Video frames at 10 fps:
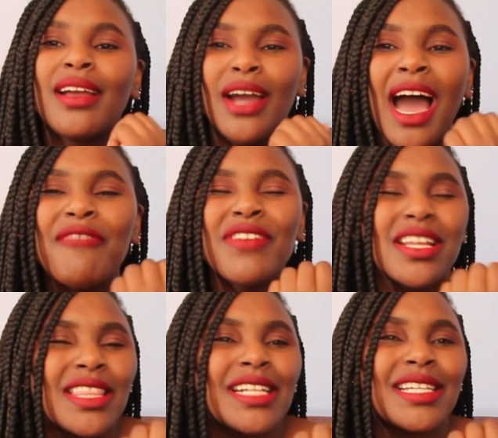
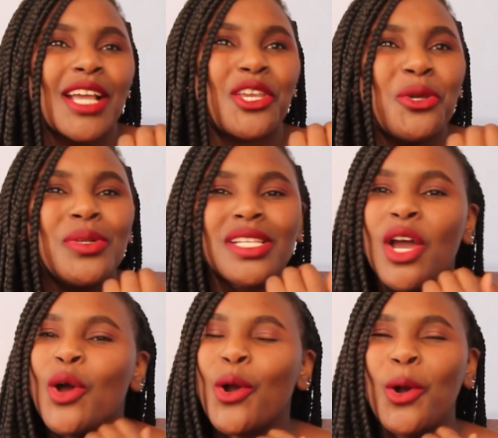having that cute
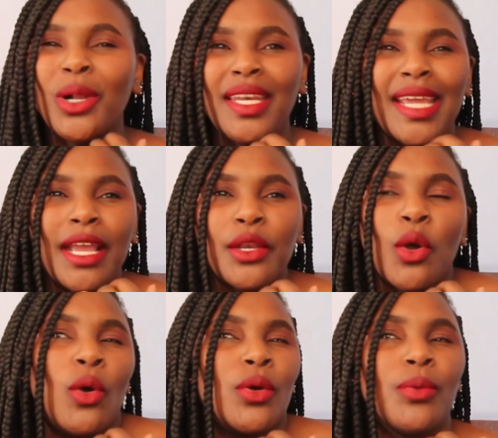golden
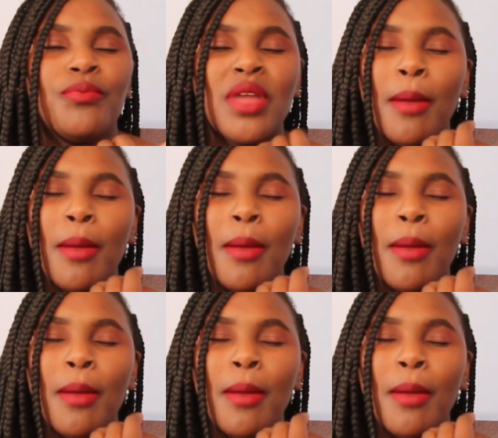or